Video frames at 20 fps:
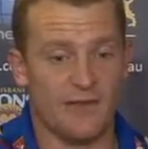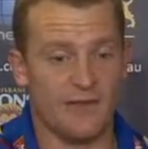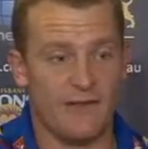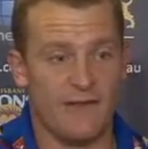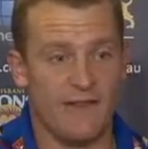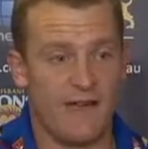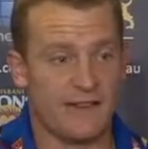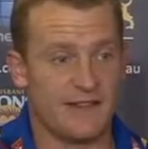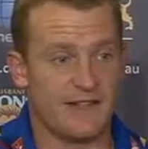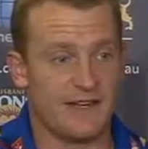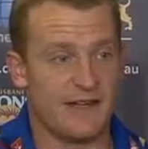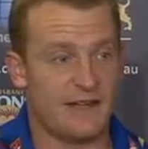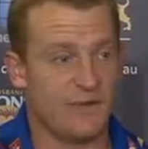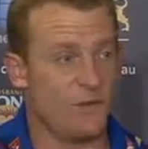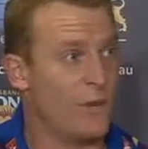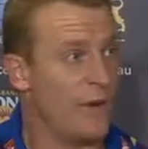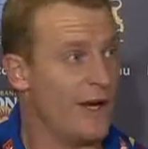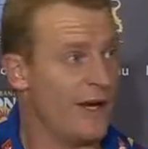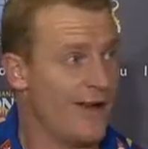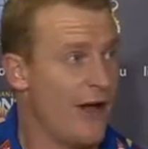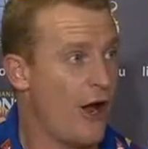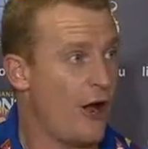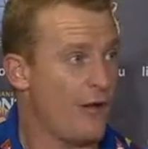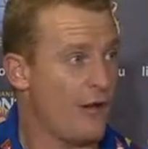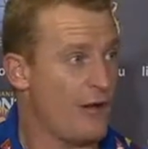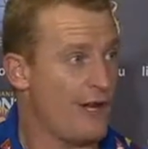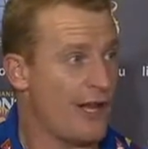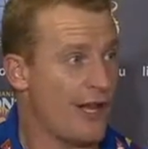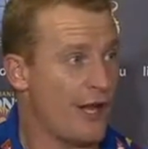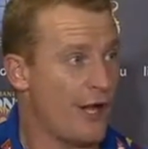The fact that we know
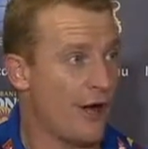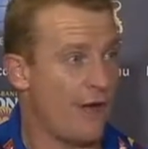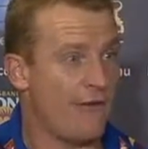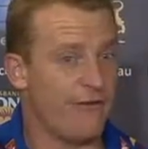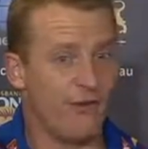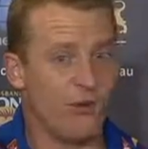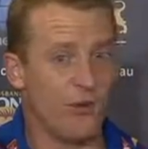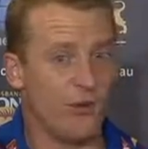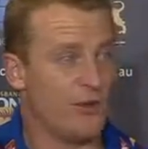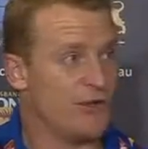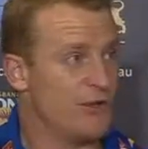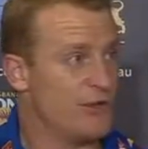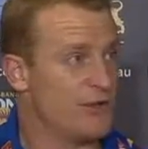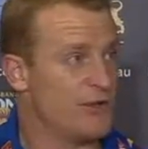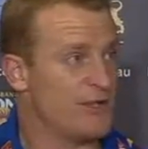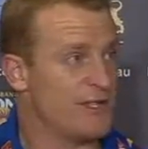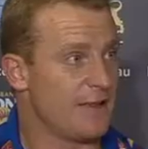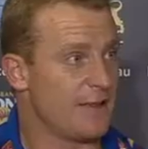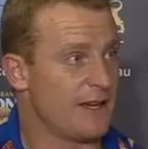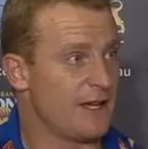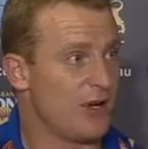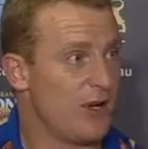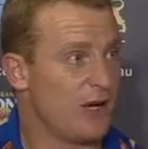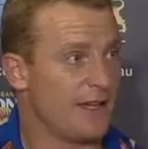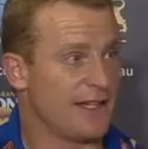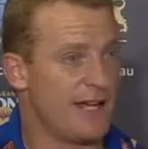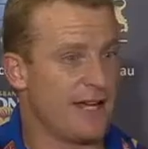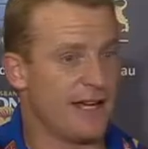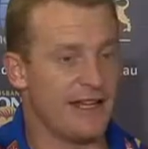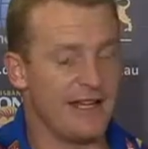that he can go forward and do something
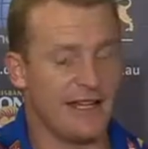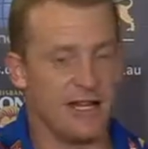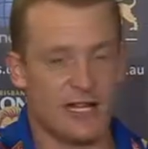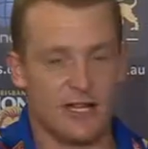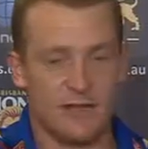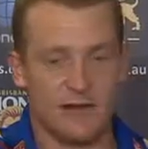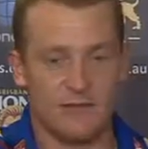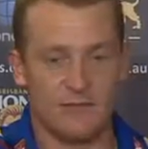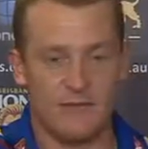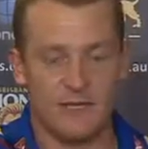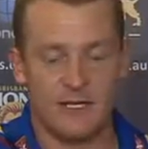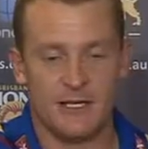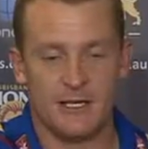like that. He had a